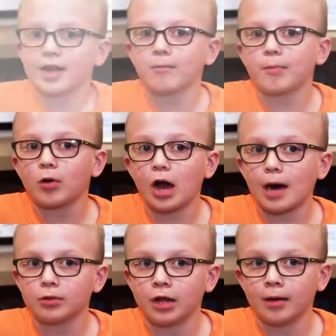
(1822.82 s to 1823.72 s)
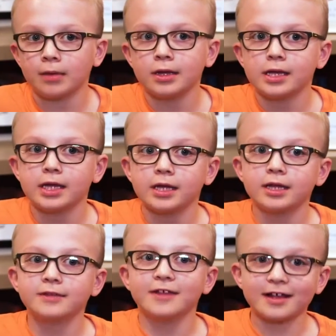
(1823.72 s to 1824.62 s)
have a problem,
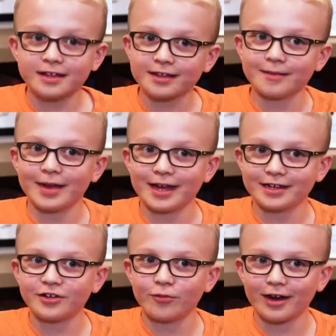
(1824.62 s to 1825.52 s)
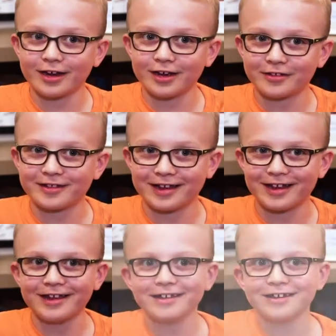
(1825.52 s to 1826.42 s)
this is the man you want to go
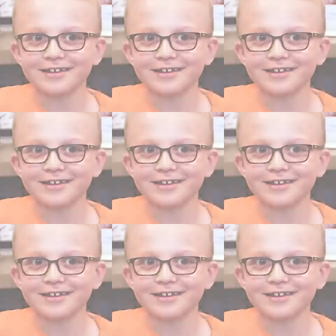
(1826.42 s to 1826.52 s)
see.